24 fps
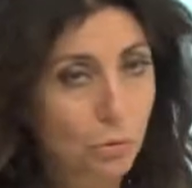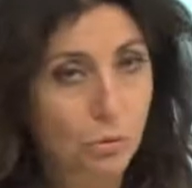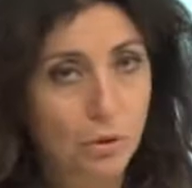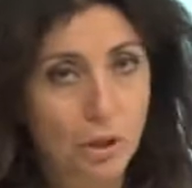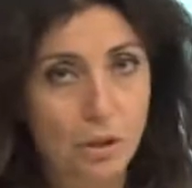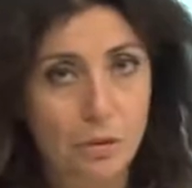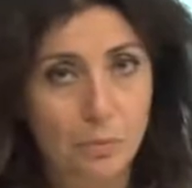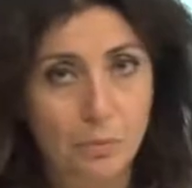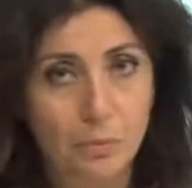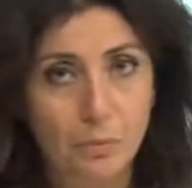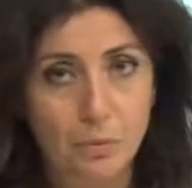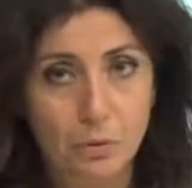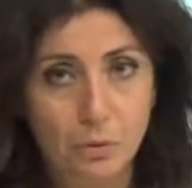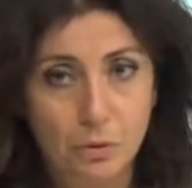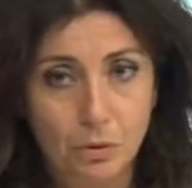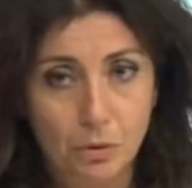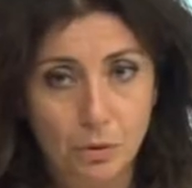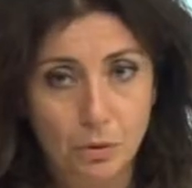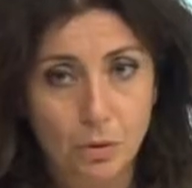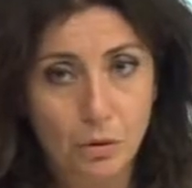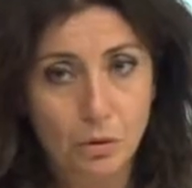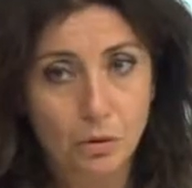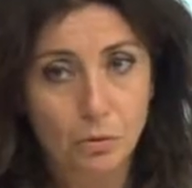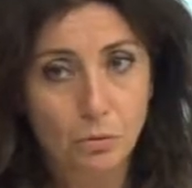to the
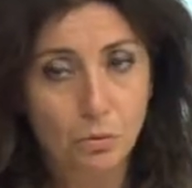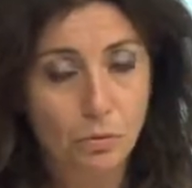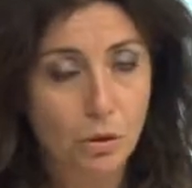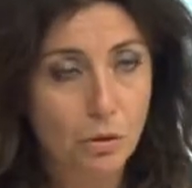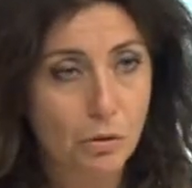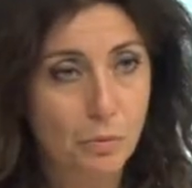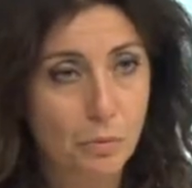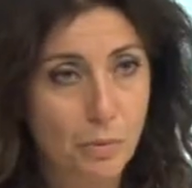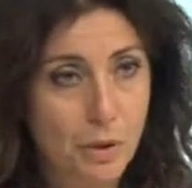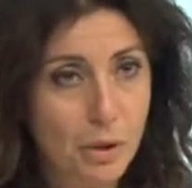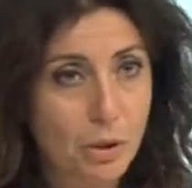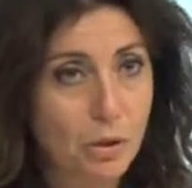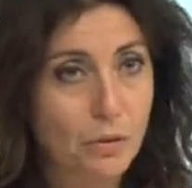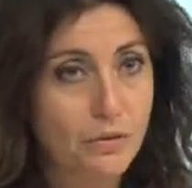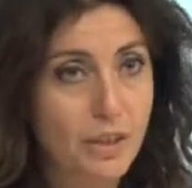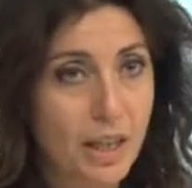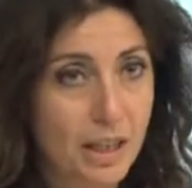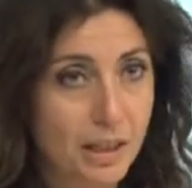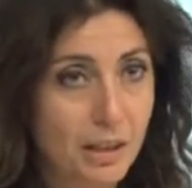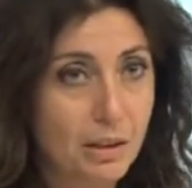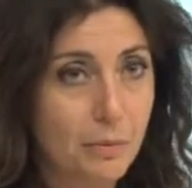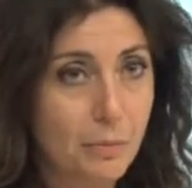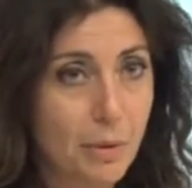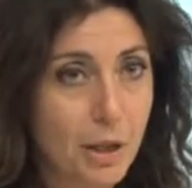uh,
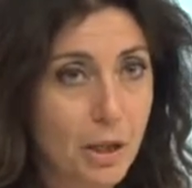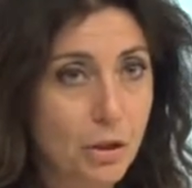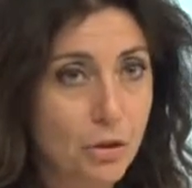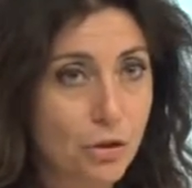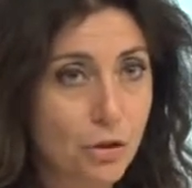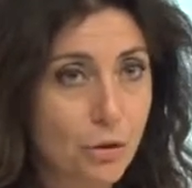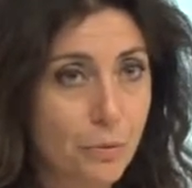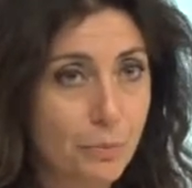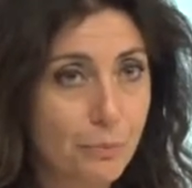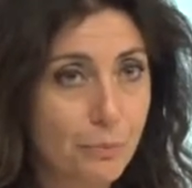non-Markovian uh,